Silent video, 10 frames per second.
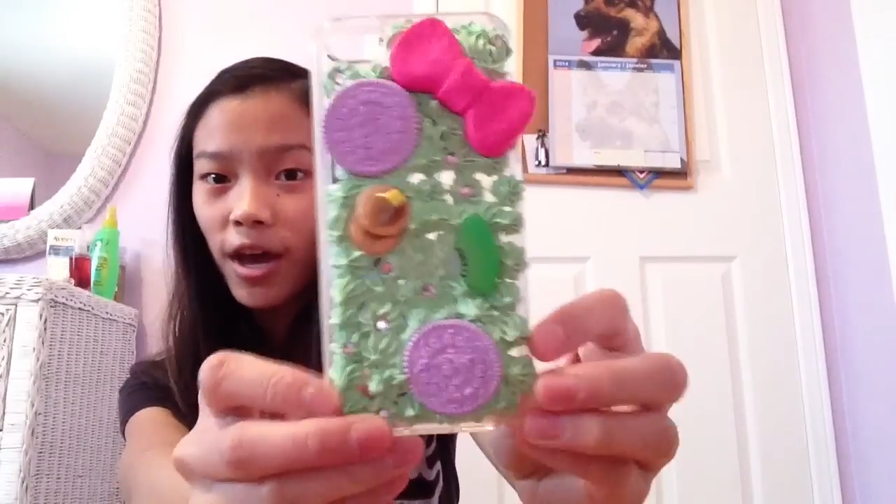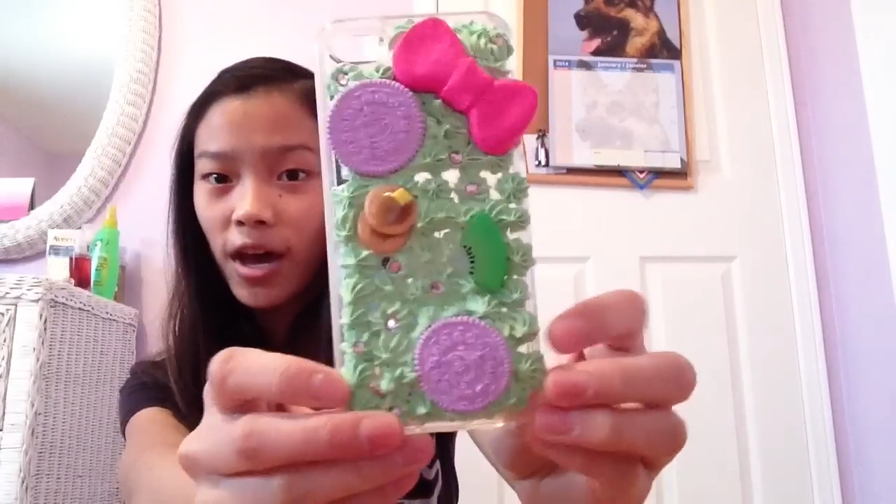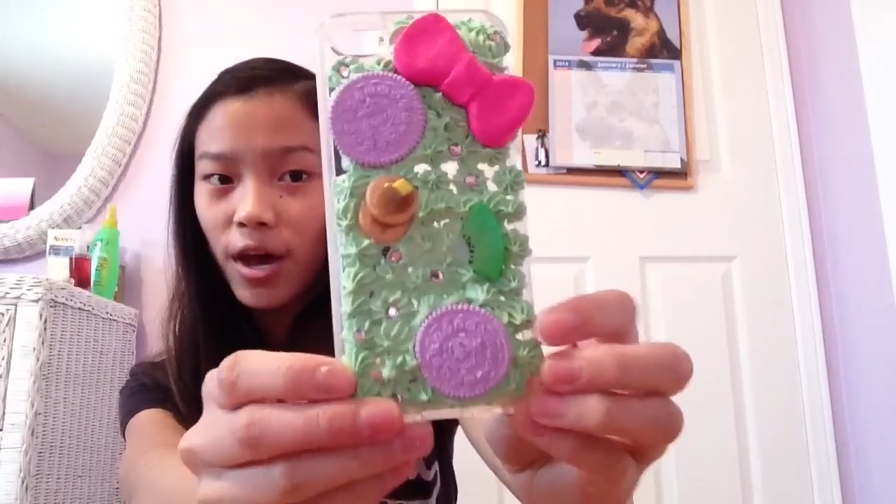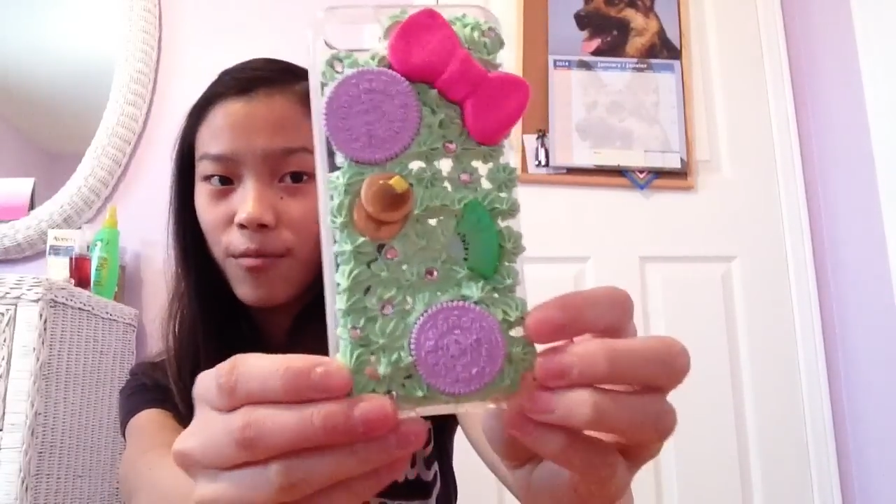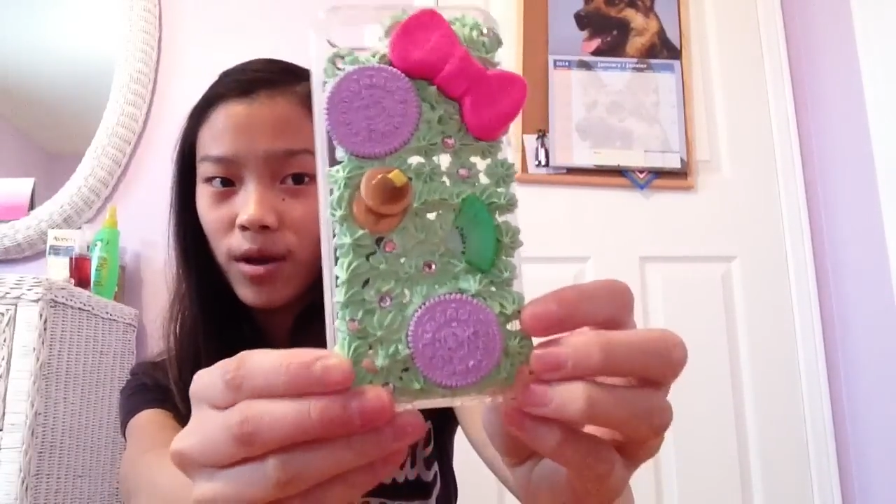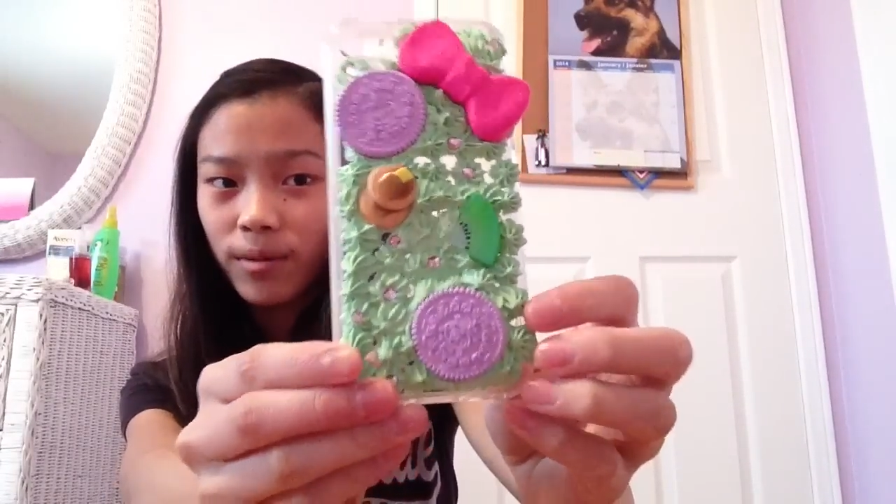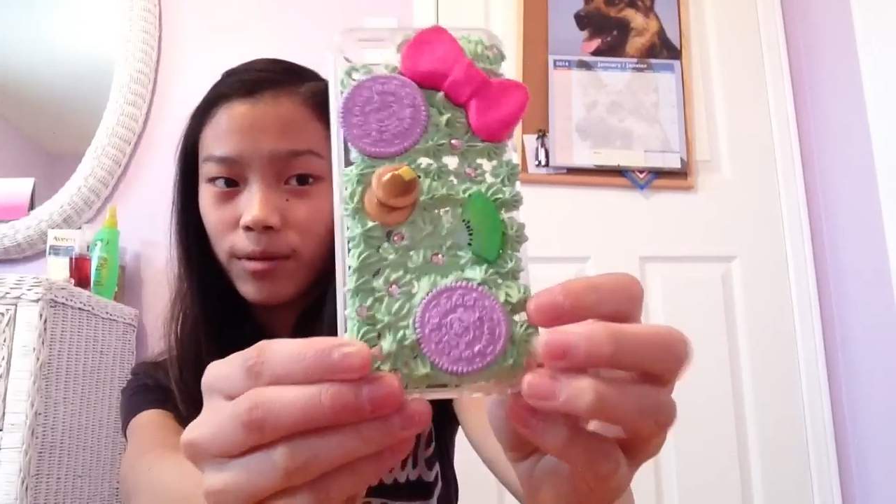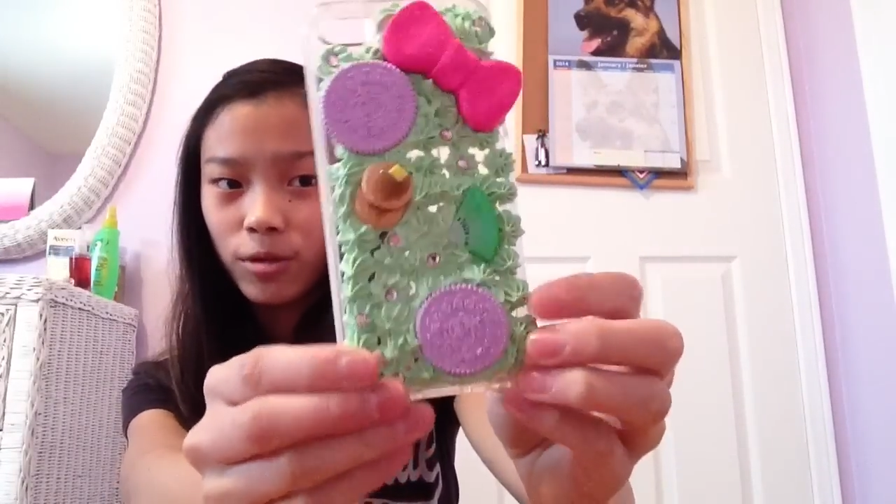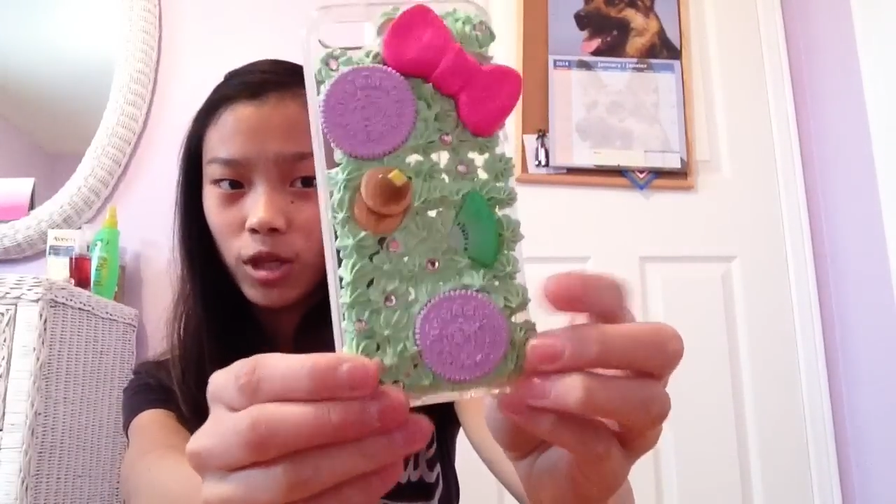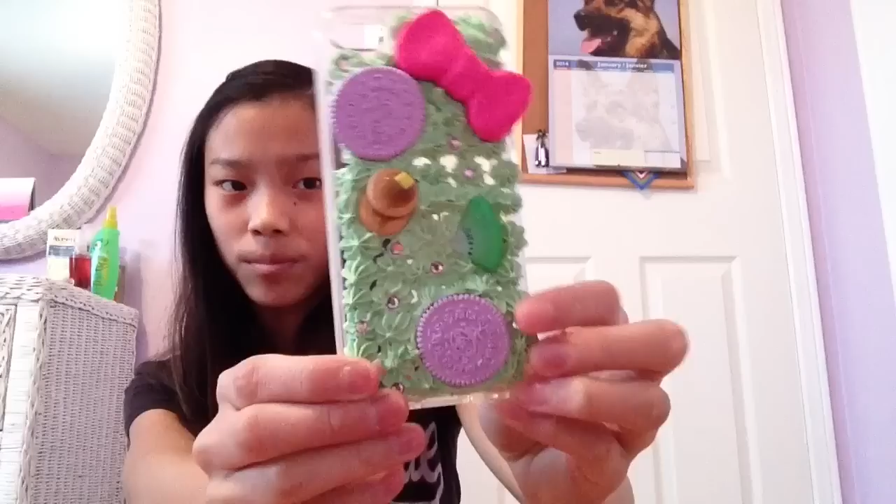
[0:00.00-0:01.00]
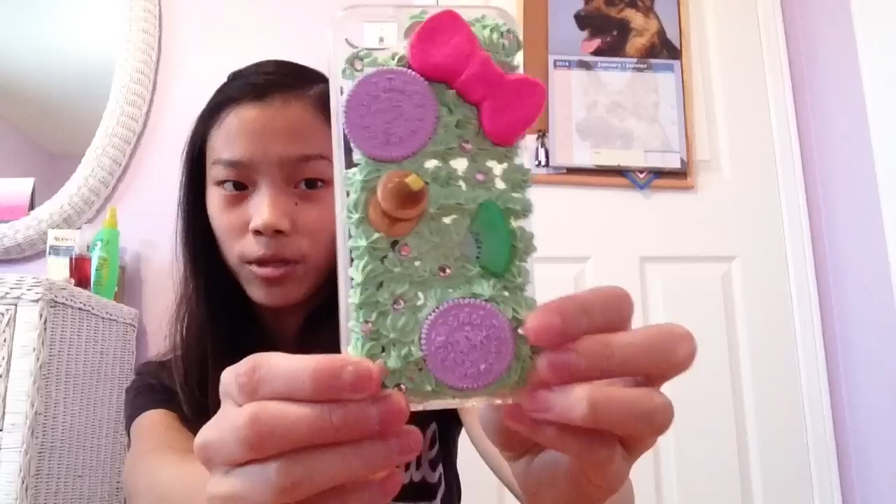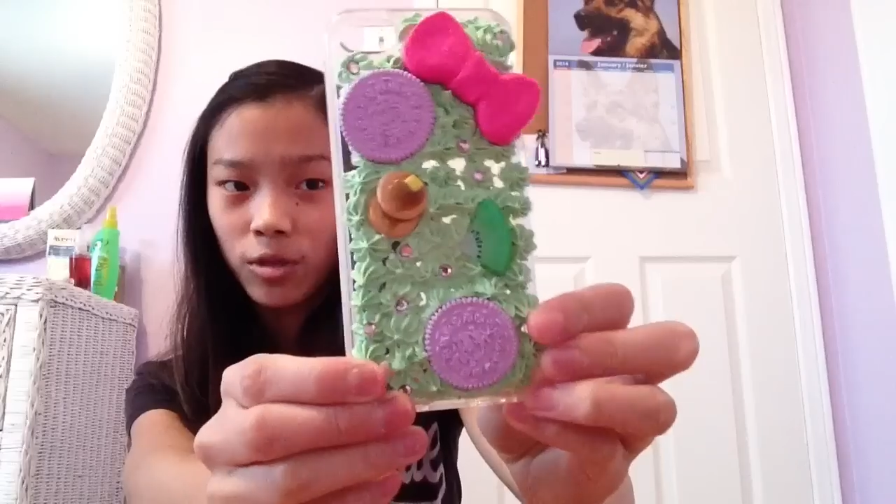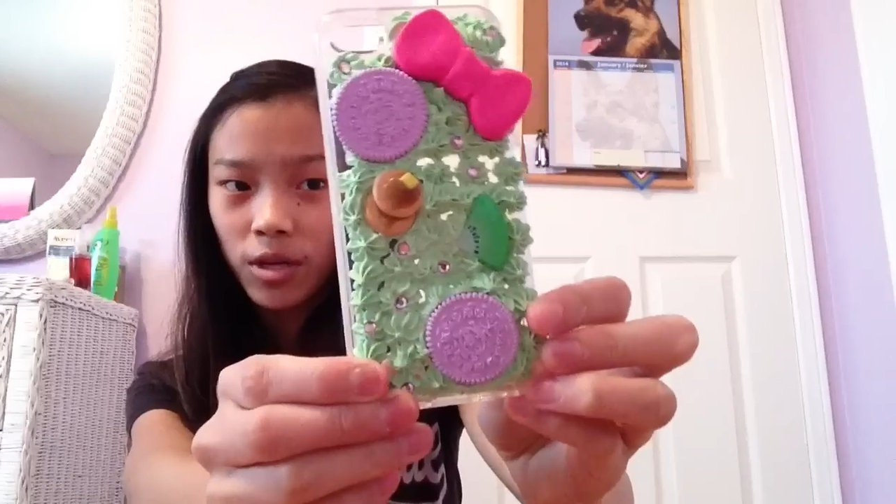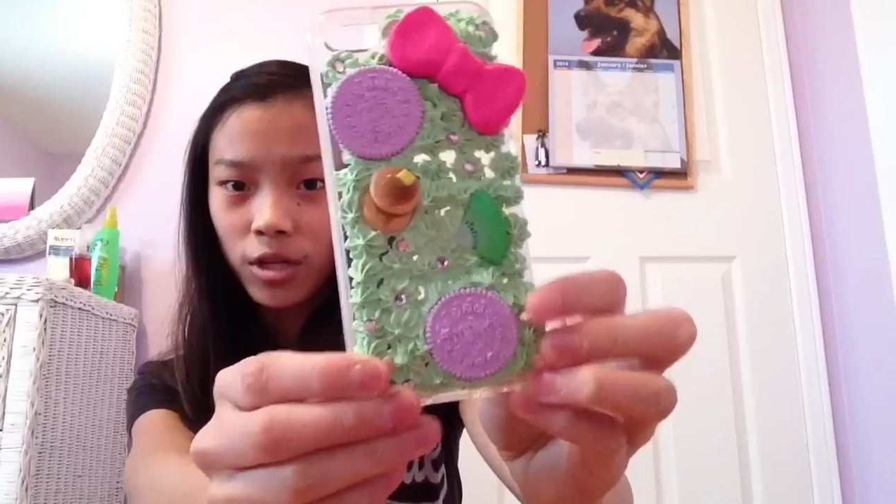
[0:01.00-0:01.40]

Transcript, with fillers: I probably will not be doing a